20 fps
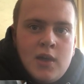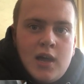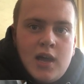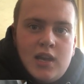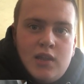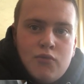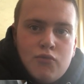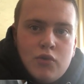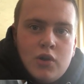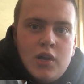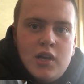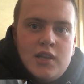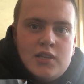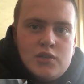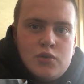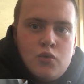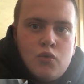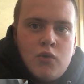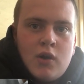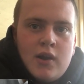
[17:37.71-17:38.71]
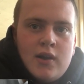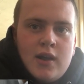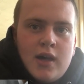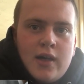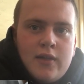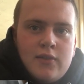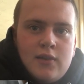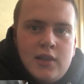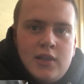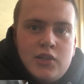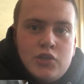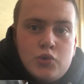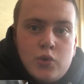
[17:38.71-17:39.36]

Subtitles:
and he really is an all-round athlete.